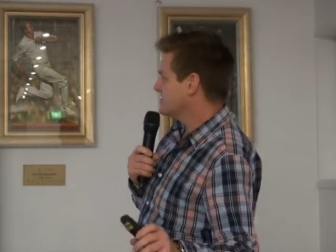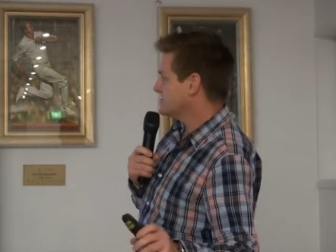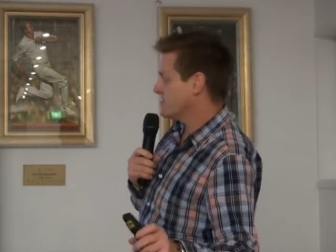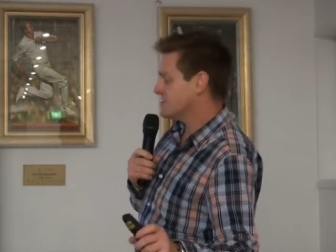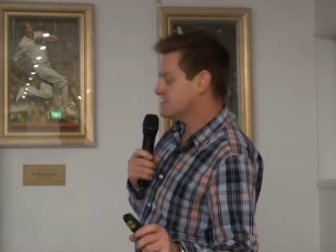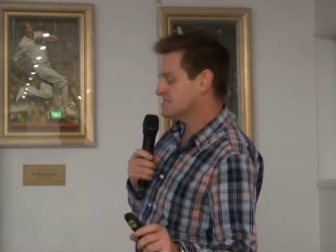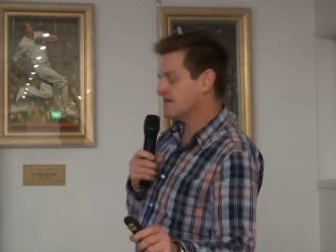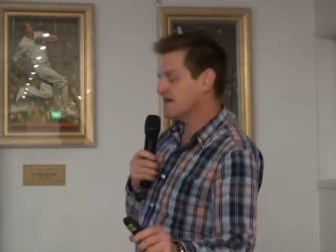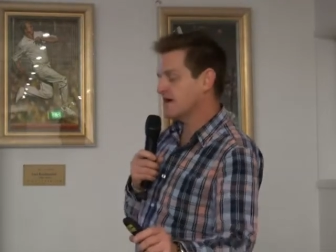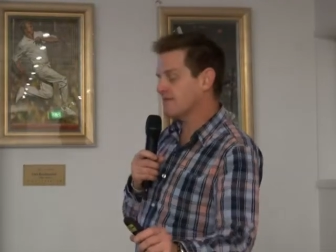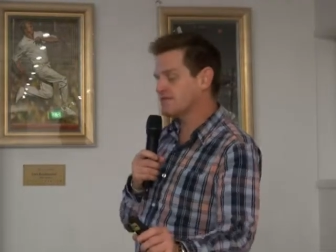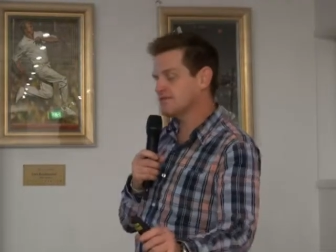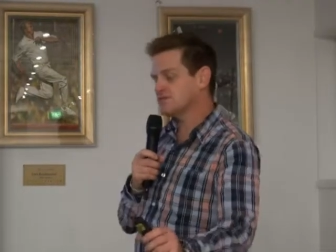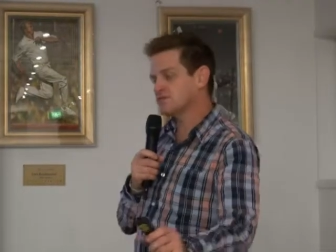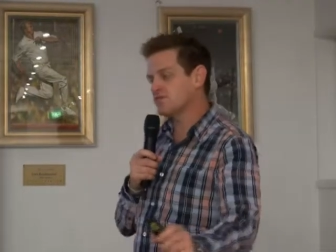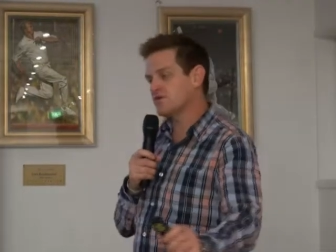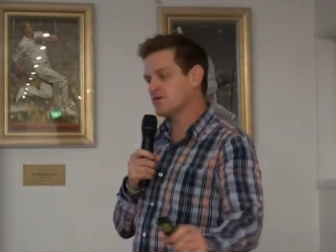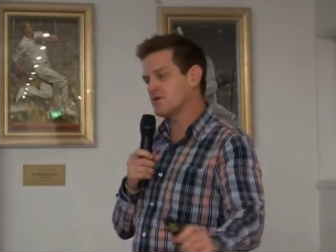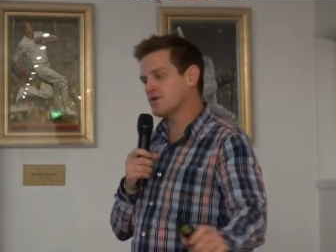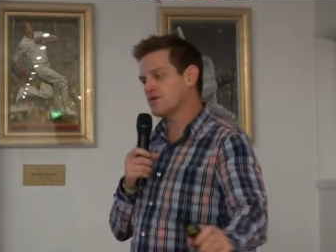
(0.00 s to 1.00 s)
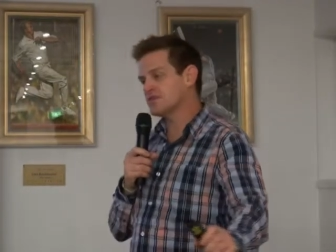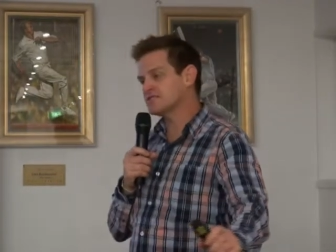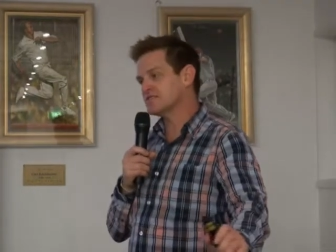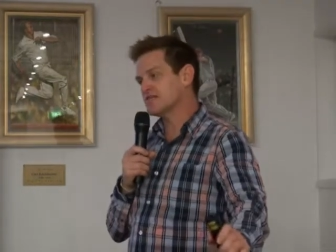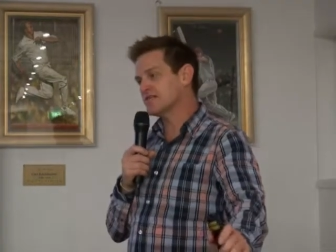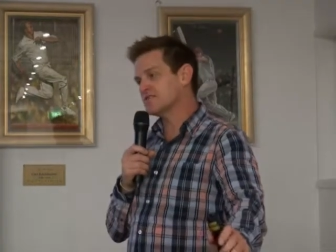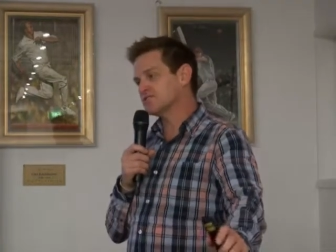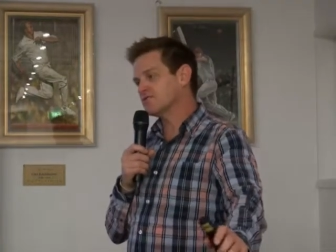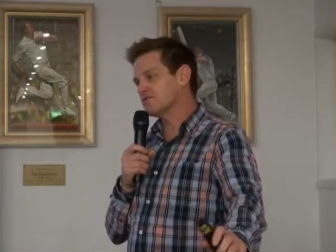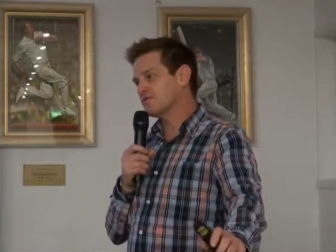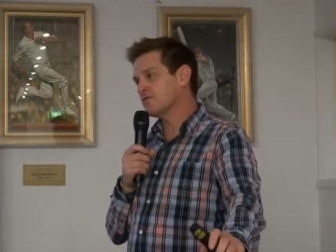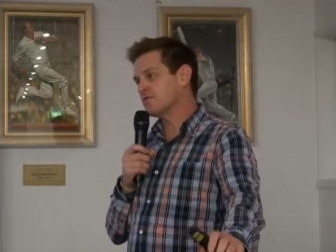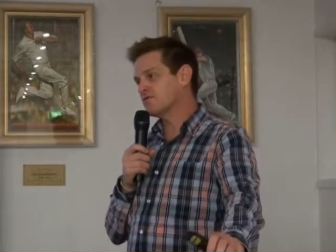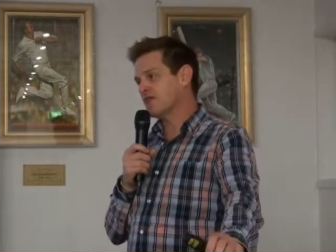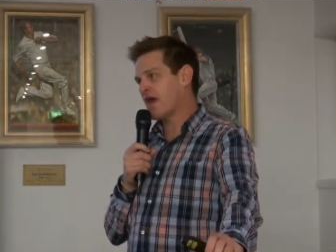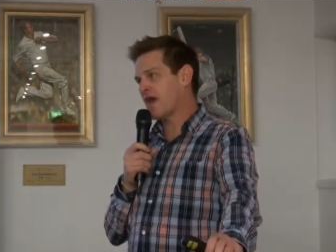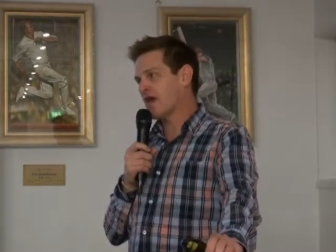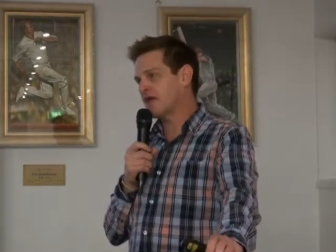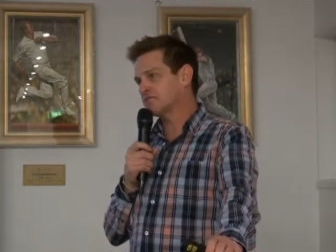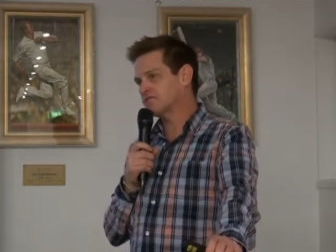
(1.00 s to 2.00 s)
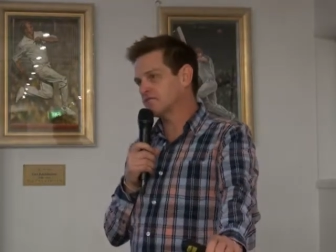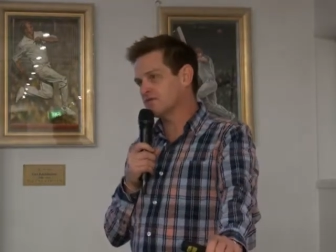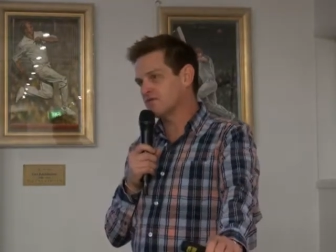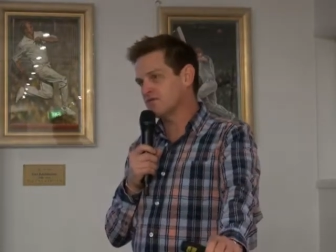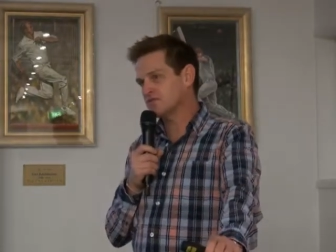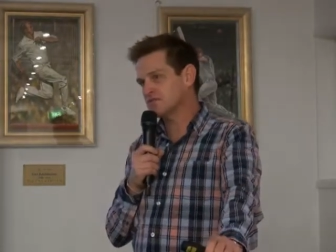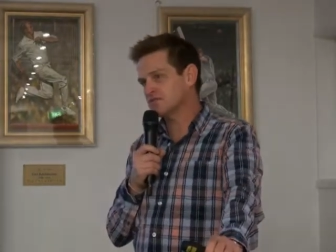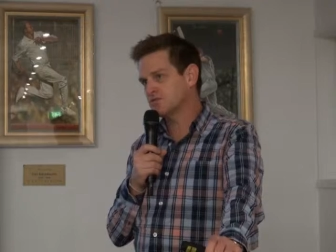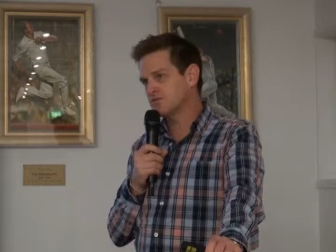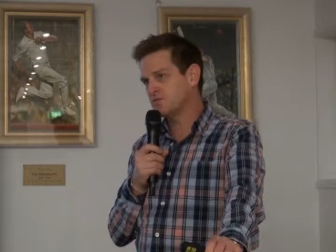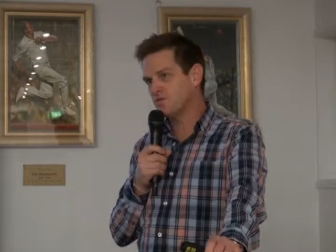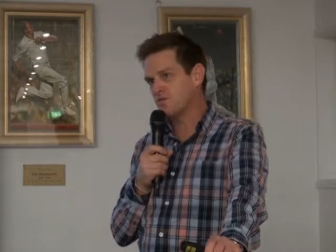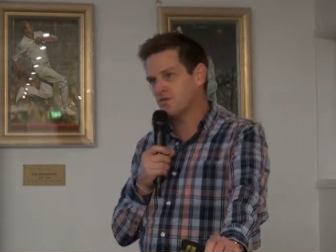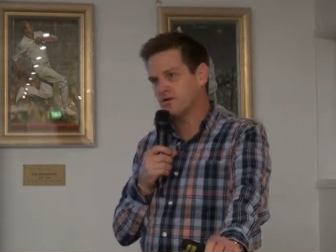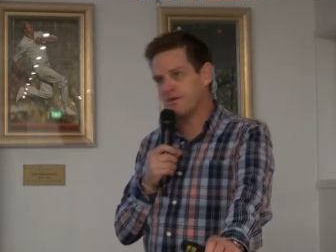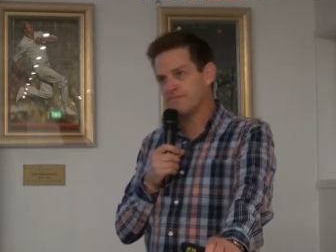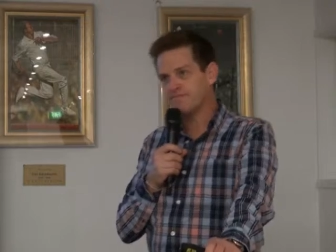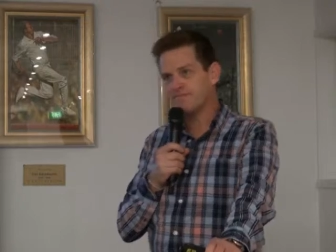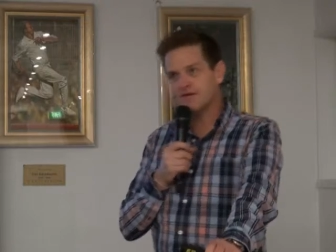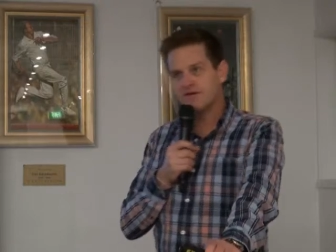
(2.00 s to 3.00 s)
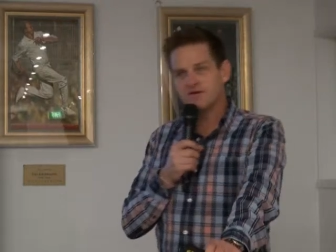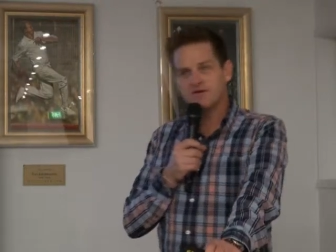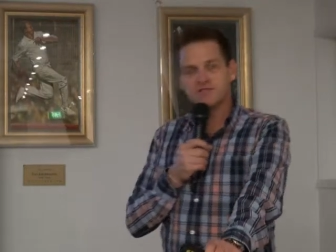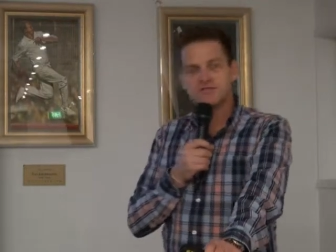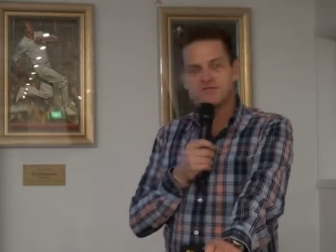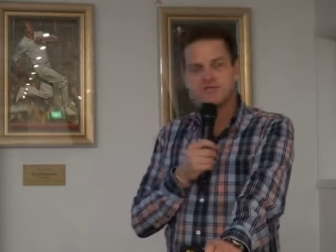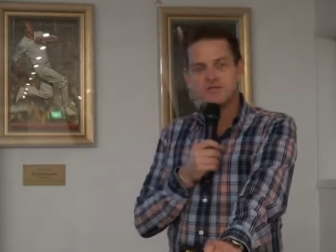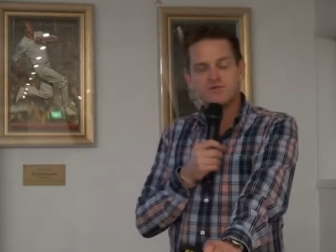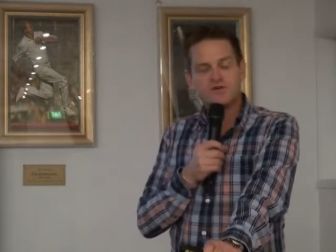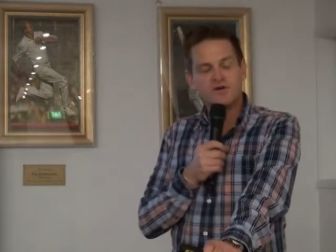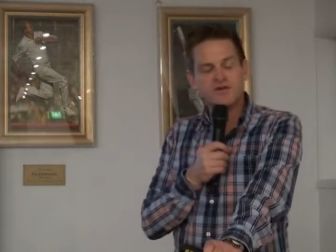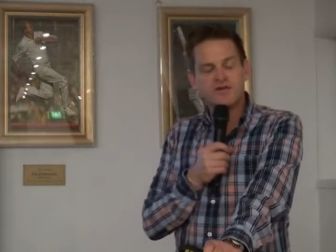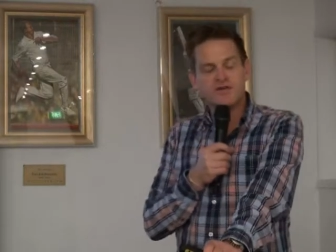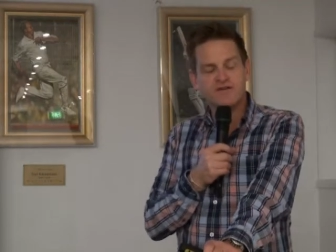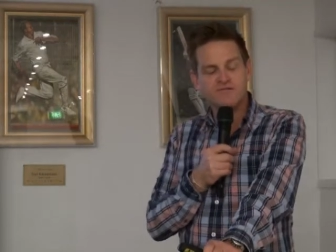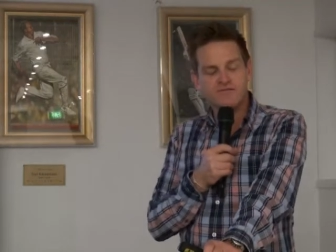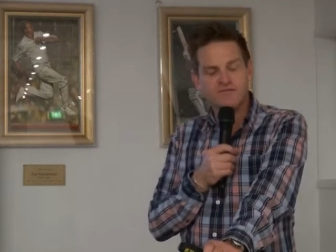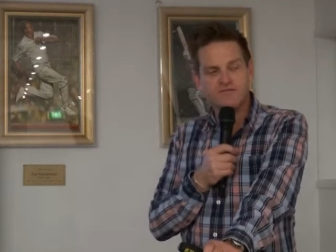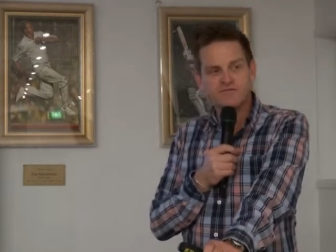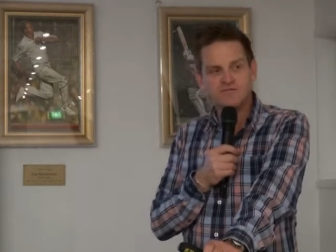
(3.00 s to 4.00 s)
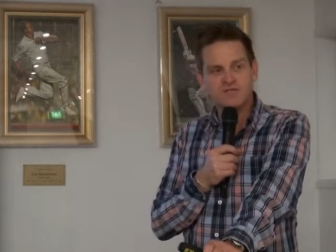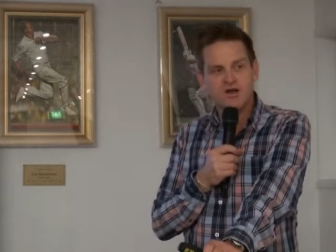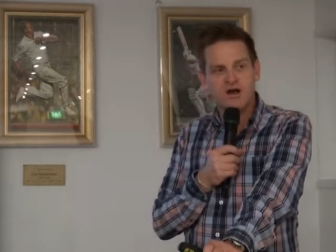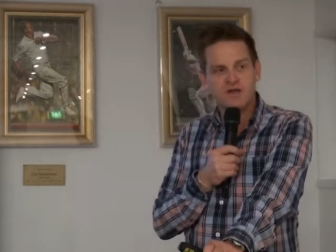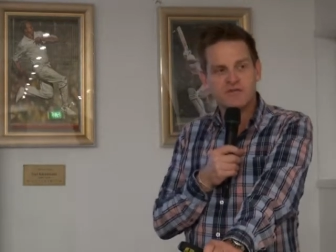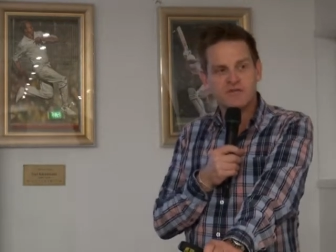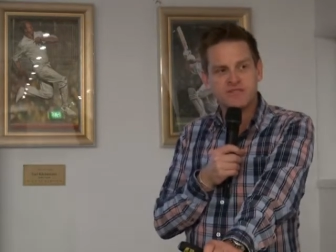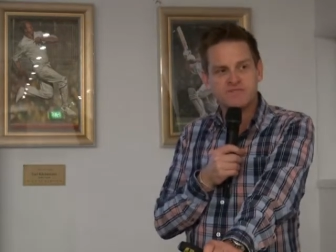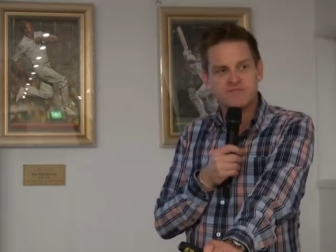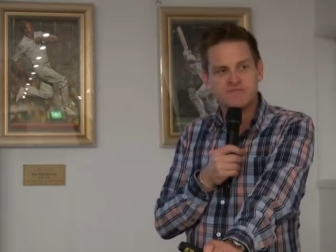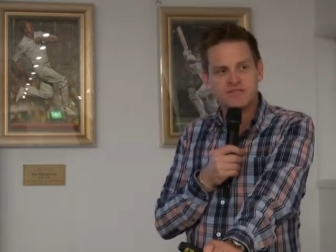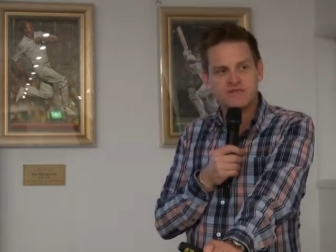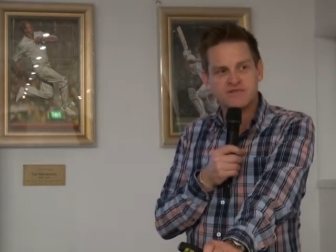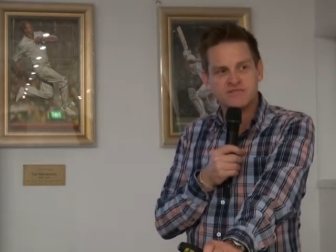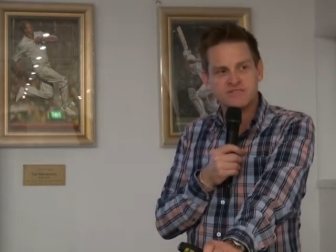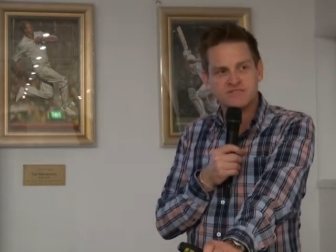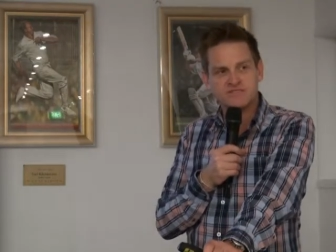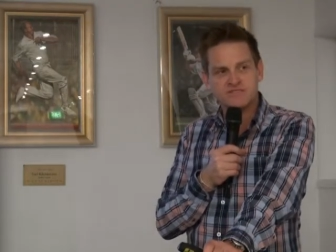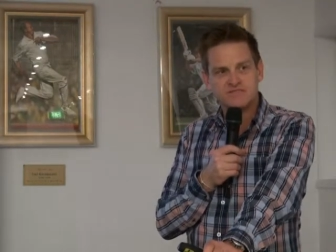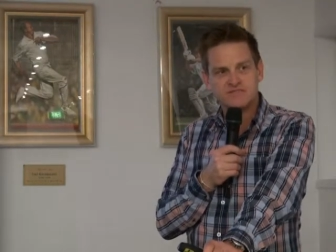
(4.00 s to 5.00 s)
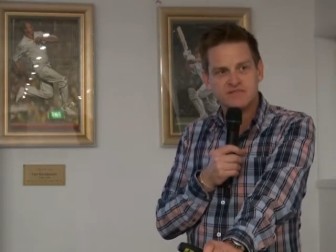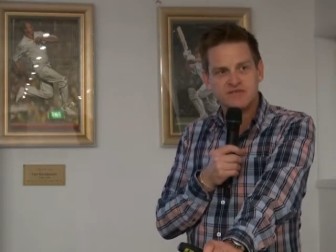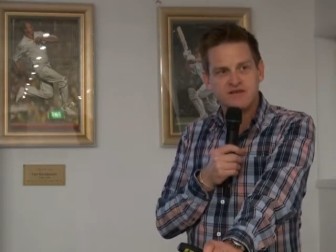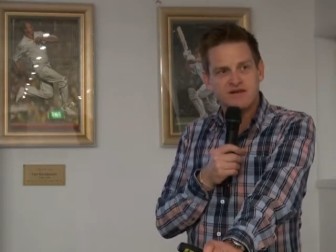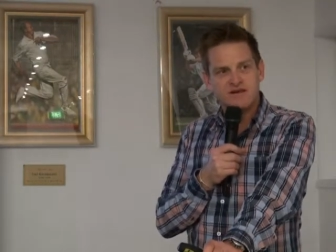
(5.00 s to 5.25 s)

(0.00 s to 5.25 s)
So I set up this organisation called Hands Across the Water. I was still working full time in the police.